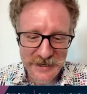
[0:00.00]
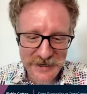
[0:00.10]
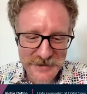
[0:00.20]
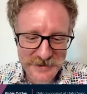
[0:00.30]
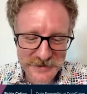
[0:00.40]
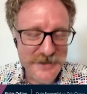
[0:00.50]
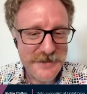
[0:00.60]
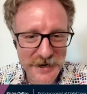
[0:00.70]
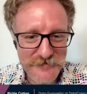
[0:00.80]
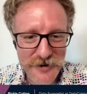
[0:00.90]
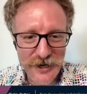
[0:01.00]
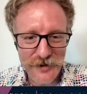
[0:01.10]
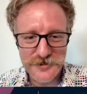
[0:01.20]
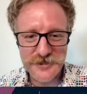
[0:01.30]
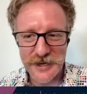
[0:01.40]
uh, it's it's getting very
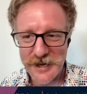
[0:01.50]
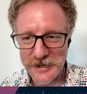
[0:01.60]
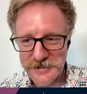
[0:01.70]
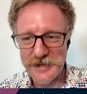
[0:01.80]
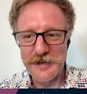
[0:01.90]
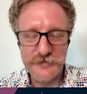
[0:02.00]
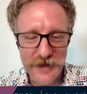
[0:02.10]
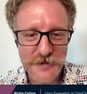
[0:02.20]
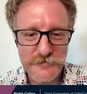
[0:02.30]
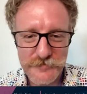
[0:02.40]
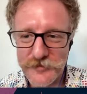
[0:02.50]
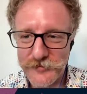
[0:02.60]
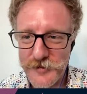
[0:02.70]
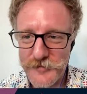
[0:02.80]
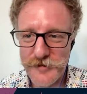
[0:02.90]
close uh, to yeah,
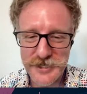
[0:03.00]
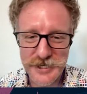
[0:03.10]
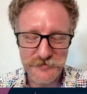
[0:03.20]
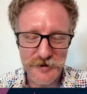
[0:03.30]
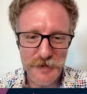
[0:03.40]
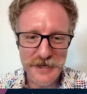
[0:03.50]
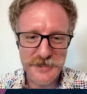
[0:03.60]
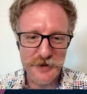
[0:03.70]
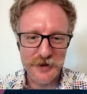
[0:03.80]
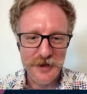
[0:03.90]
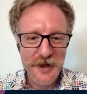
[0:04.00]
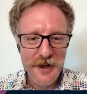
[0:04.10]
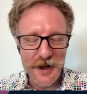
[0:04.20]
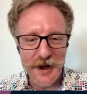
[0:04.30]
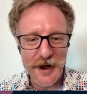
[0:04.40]
Richie is replaceable.
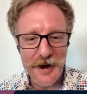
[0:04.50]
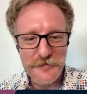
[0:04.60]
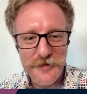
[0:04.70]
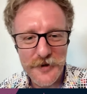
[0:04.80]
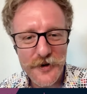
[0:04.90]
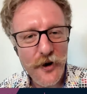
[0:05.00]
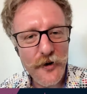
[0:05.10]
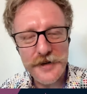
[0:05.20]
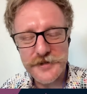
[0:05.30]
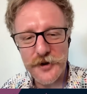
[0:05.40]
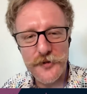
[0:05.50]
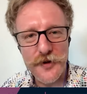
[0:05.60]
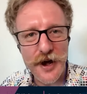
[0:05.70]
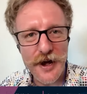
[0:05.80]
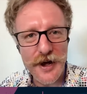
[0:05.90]
Um, all right, so
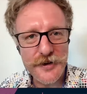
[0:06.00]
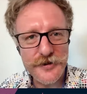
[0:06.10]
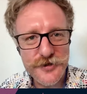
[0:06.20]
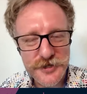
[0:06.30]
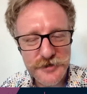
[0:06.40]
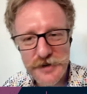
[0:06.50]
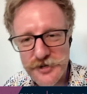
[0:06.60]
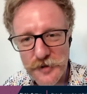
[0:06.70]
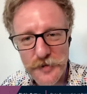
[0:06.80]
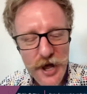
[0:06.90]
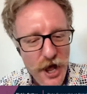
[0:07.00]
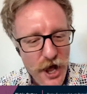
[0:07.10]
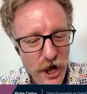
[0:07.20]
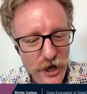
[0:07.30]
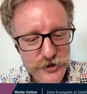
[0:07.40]
uh, just to finish up,
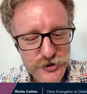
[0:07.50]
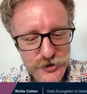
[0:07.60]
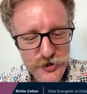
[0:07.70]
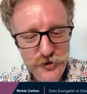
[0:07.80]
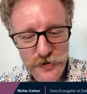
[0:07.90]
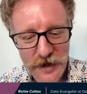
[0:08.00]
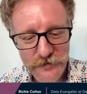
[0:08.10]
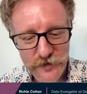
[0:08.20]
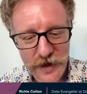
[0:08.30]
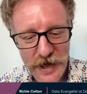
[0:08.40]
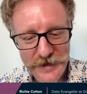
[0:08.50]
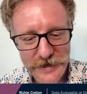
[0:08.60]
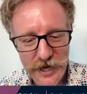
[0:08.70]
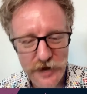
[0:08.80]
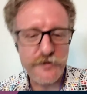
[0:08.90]
uh, do you have
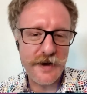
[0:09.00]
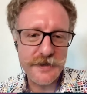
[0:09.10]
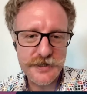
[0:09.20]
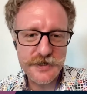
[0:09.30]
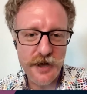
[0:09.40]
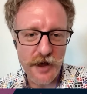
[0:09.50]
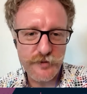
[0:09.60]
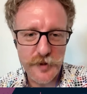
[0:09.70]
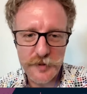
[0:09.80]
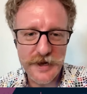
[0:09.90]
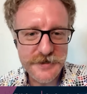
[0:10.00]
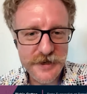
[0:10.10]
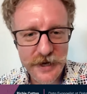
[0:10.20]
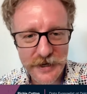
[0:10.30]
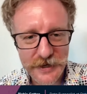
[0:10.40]
any advice for people? Is
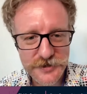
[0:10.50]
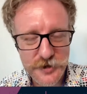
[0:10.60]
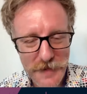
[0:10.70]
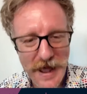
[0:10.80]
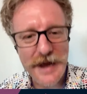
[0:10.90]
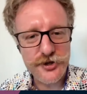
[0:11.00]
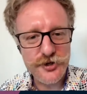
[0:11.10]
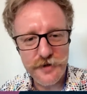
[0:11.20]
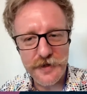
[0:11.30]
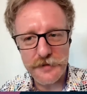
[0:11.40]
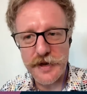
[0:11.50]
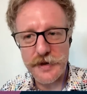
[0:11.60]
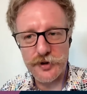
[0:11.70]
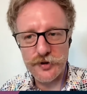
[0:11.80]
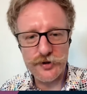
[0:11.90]
there like some action you think
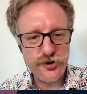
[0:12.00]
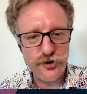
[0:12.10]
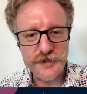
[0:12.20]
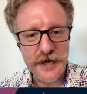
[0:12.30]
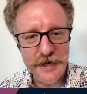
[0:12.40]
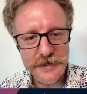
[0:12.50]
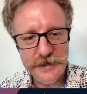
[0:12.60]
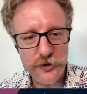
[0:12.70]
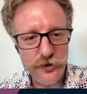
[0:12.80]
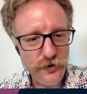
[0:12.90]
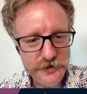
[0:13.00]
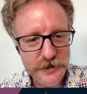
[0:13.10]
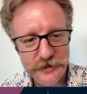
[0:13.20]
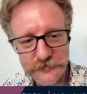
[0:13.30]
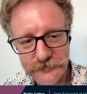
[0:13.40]
people should take in order
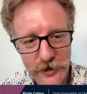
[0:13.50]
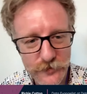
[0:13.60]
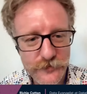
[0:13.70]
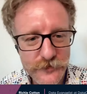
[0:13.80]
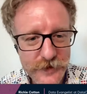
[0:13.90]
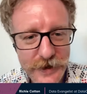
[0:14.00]
to you know